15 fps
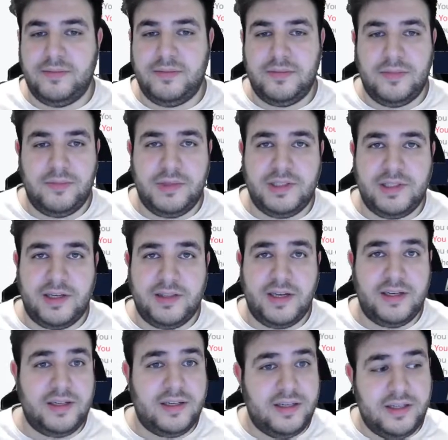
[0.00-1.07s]
Beside
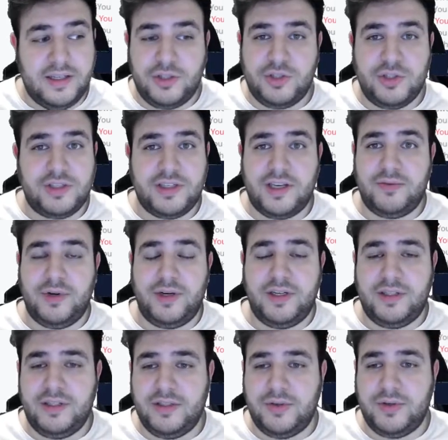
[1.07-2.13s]
that, let's just get right
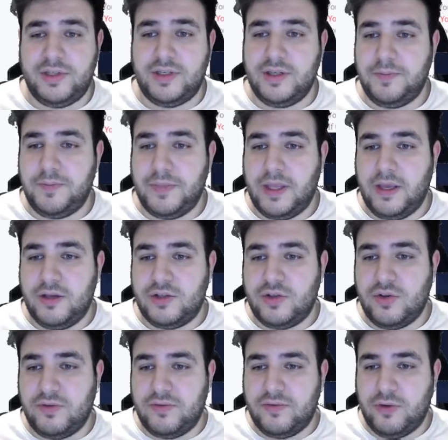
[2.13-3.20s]
into it. So
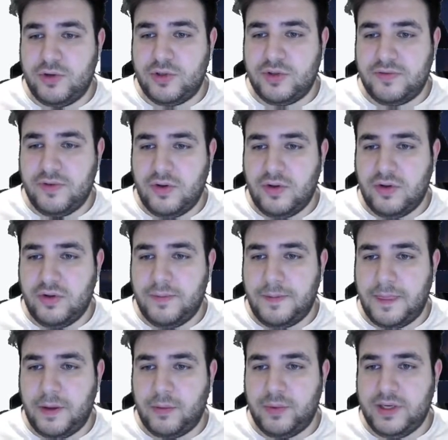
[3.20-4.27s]
first of all,
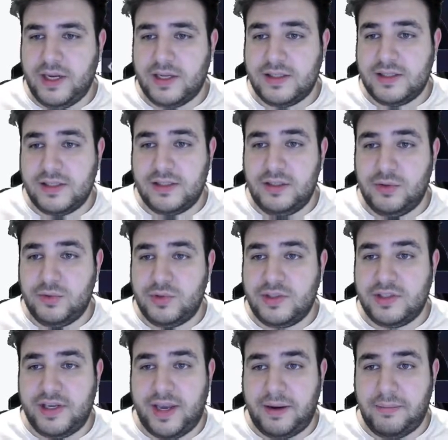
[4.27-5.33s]
we got the new
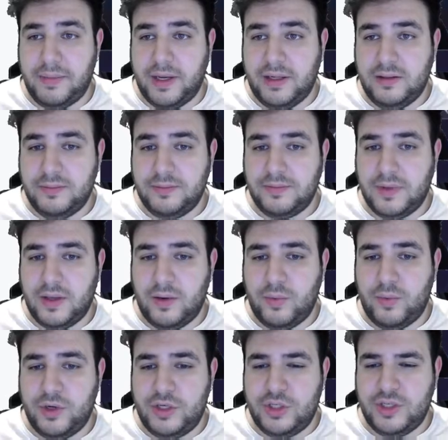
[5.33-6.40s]
scan battle,
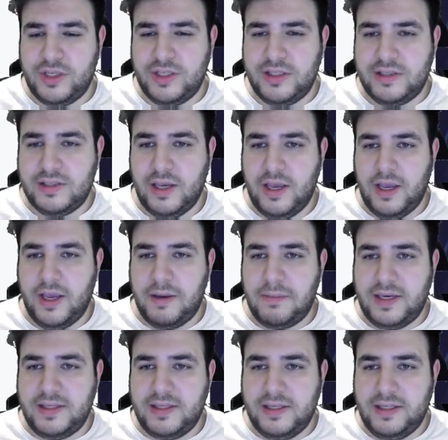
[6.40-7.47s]
which is
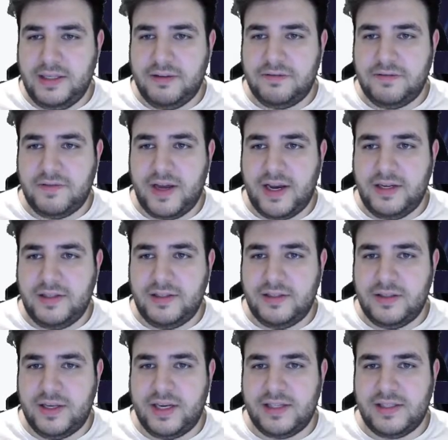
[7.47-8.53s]
basically a fight
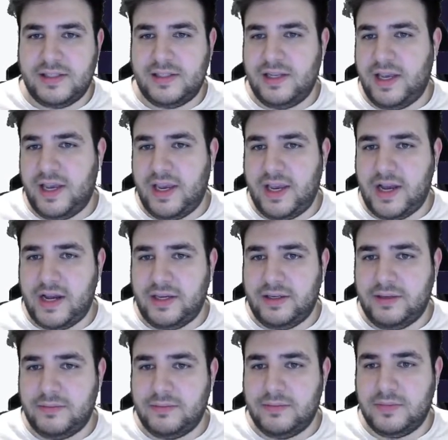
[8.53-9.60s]
against the AI.
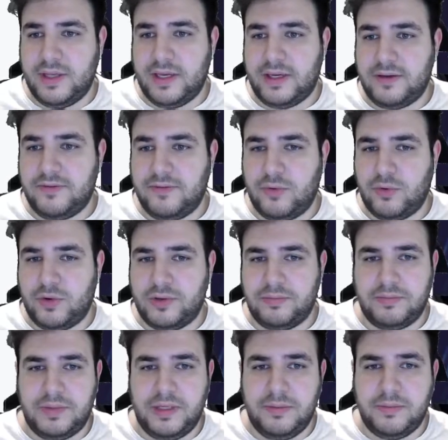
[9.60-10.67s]
Like for
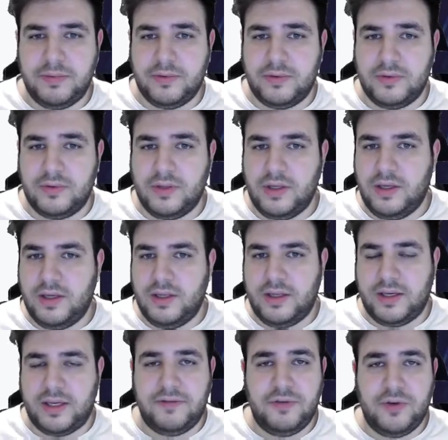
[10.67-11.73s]
people,
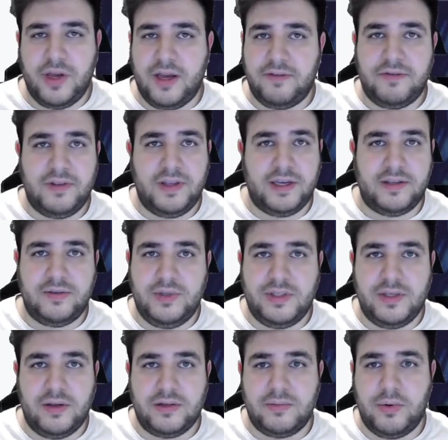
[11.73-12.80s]
like if you have like
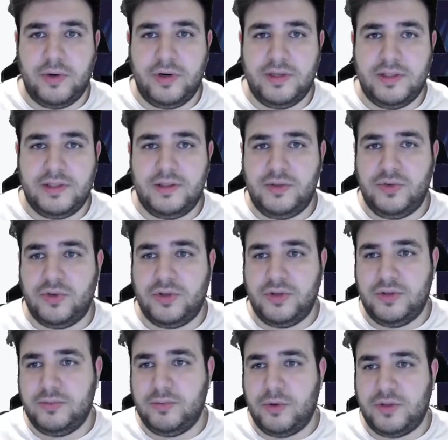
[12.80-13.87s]
3,000 points, you're
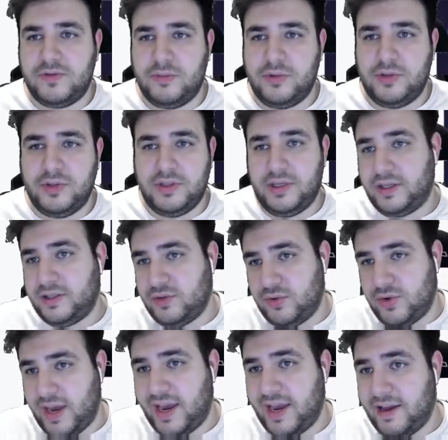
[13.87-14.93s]
most familiar like to
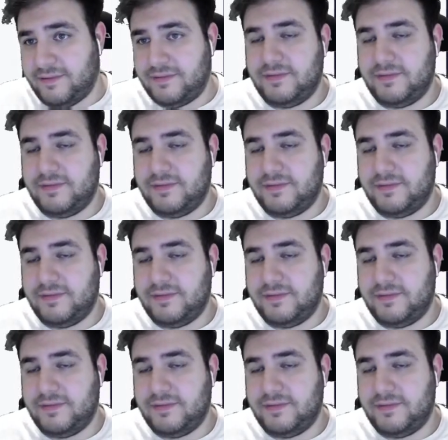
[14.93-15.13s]
have